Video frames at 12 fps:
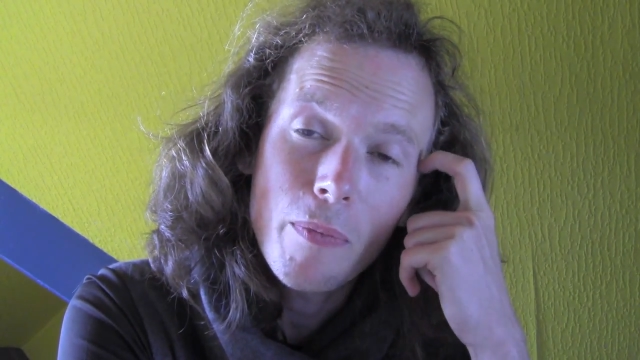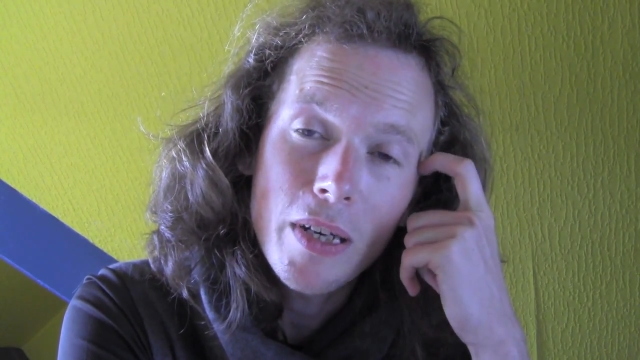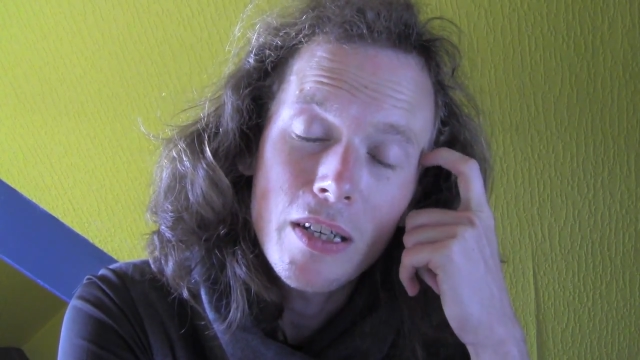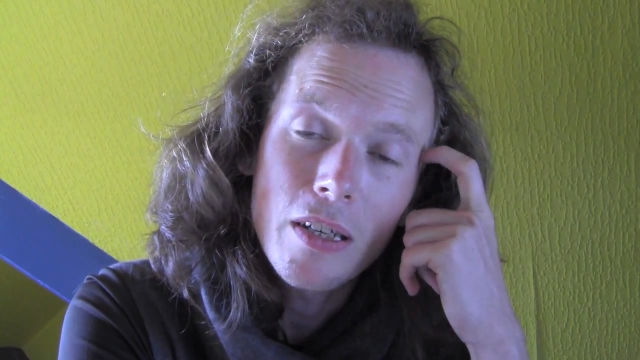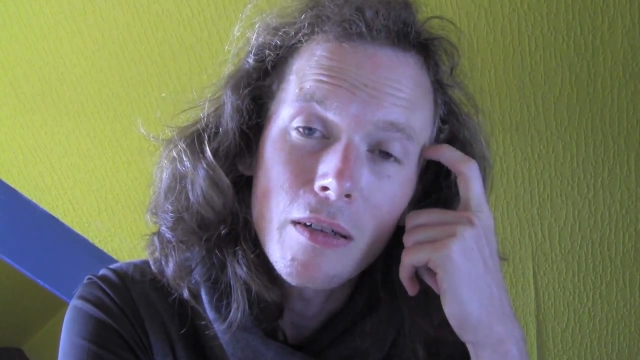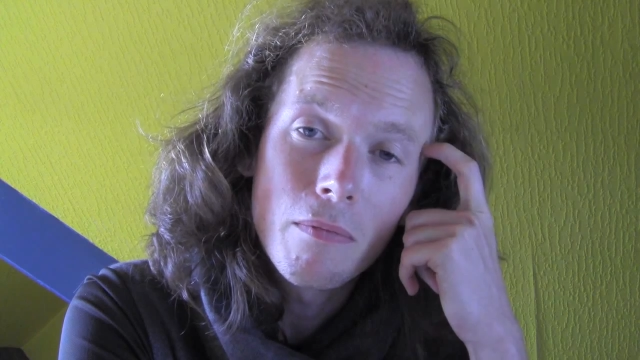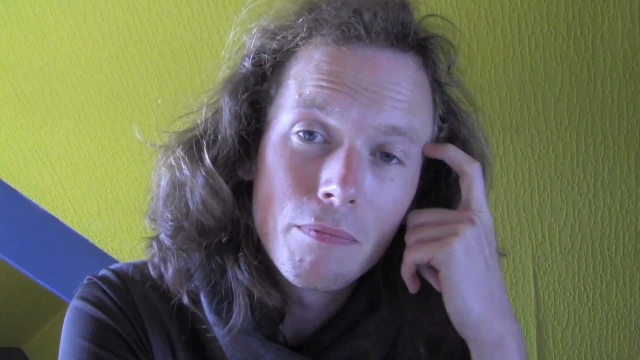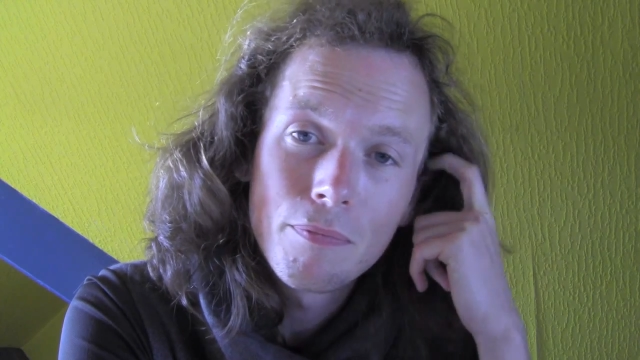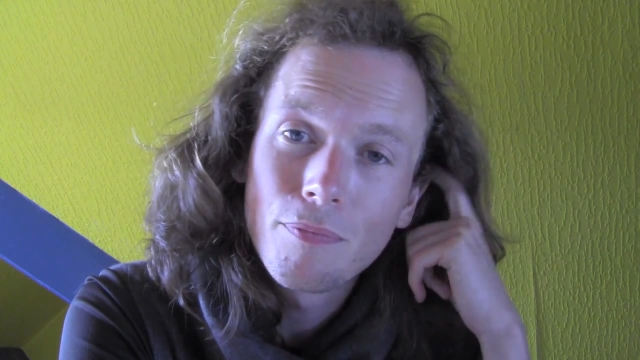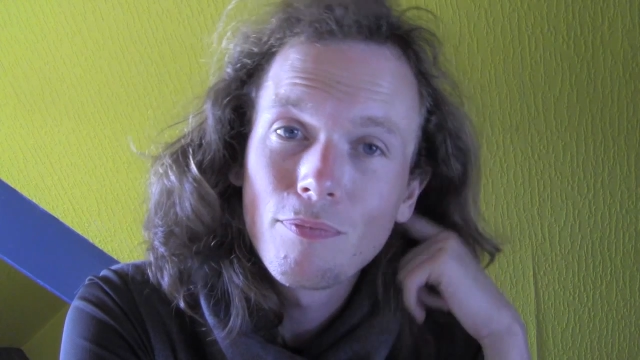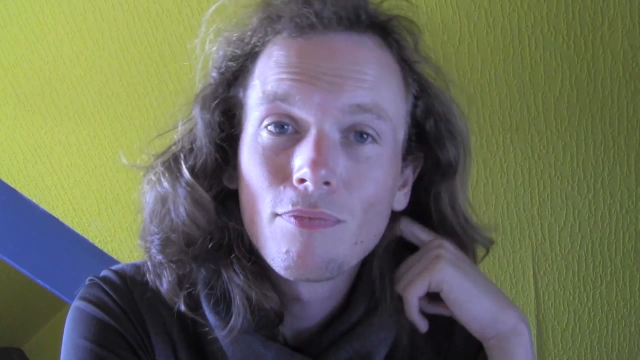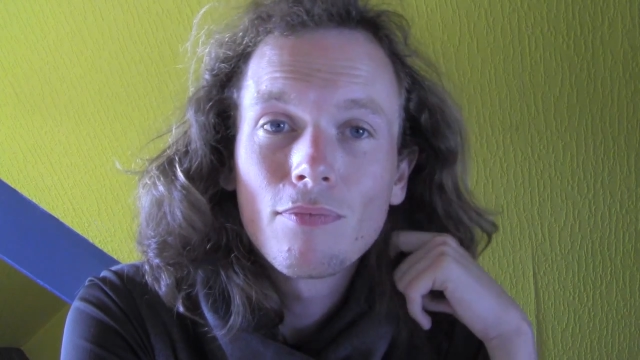a pity.
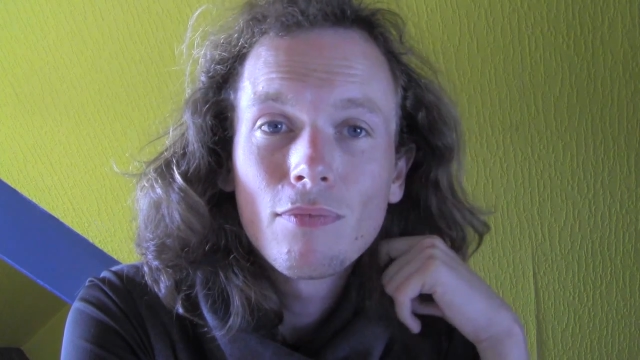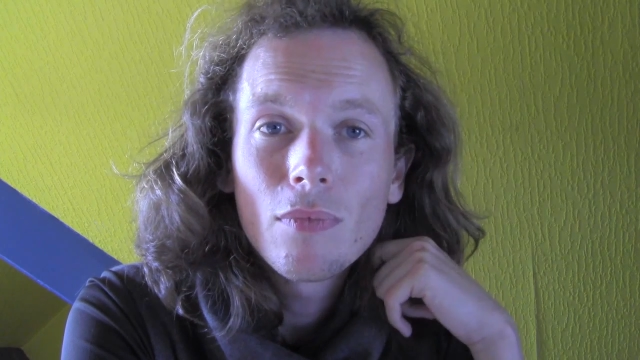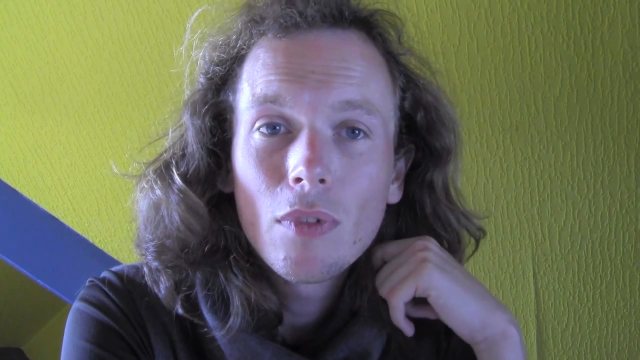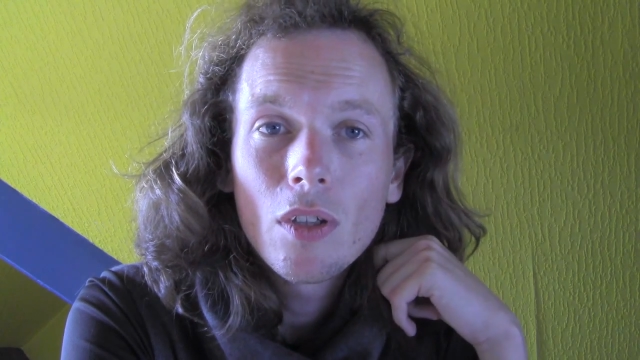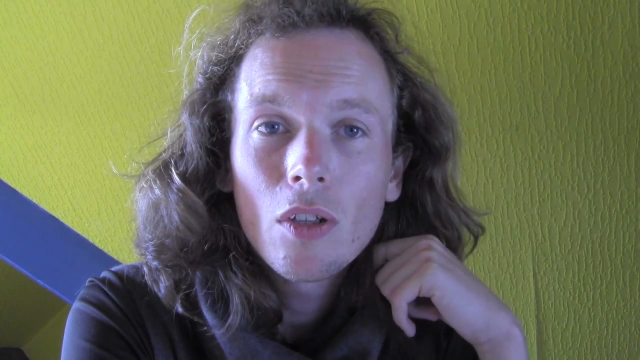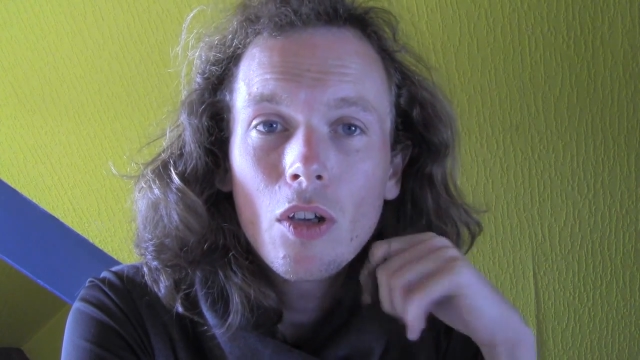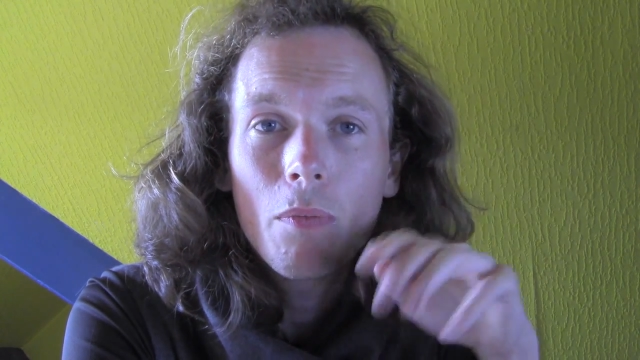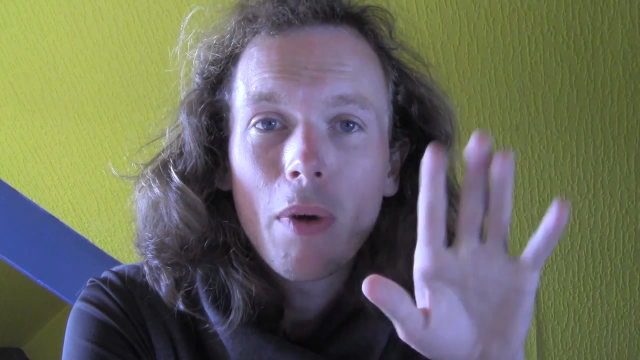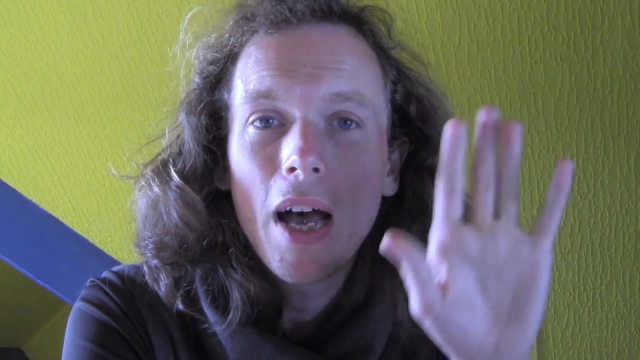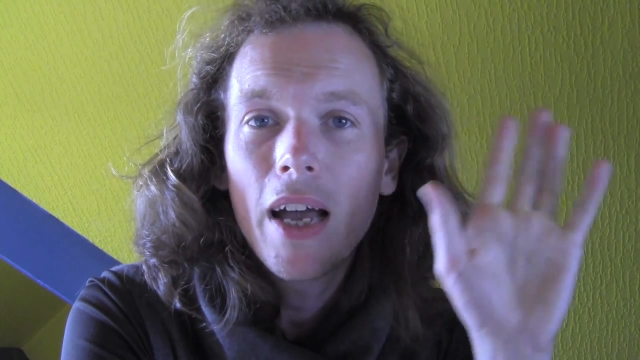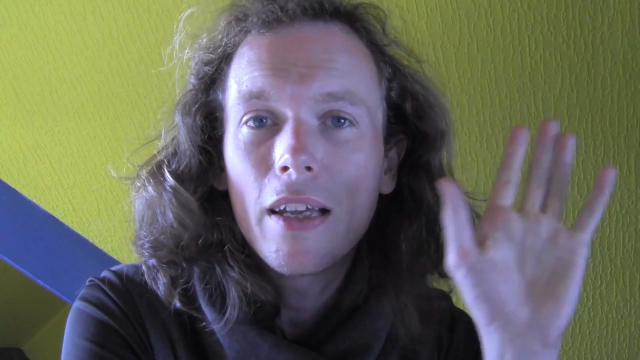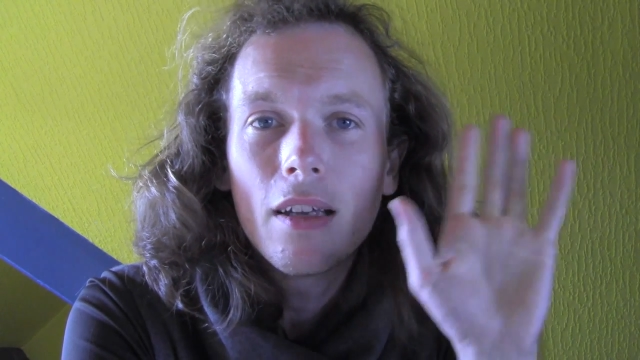
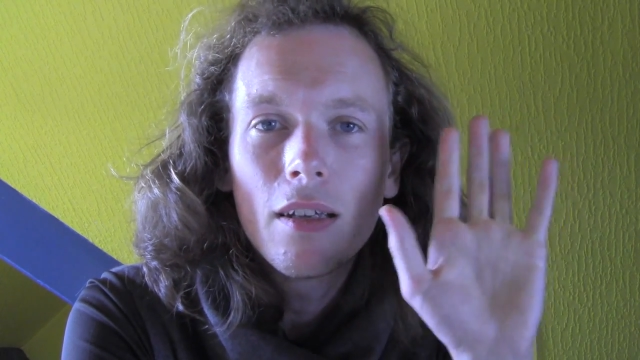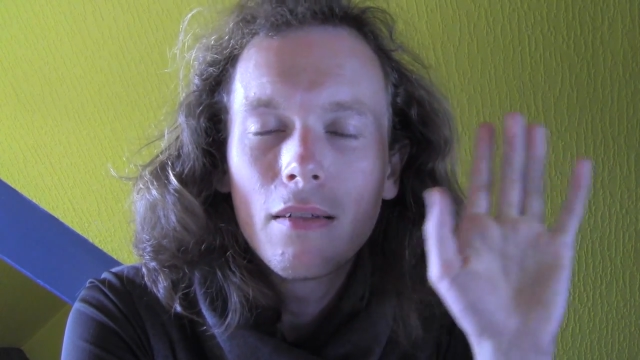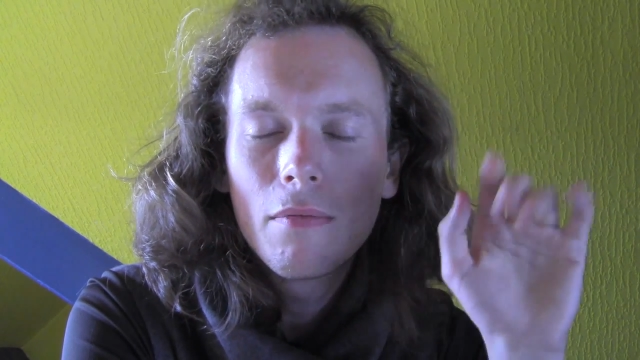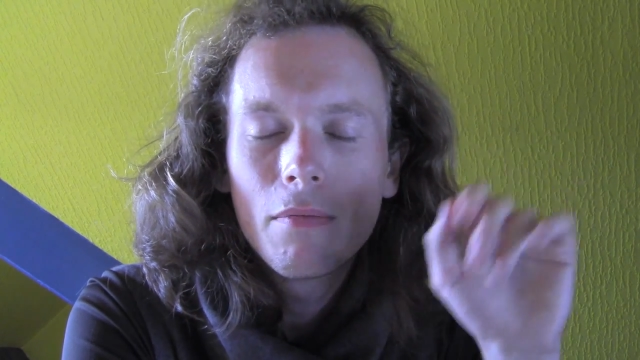Goodbye.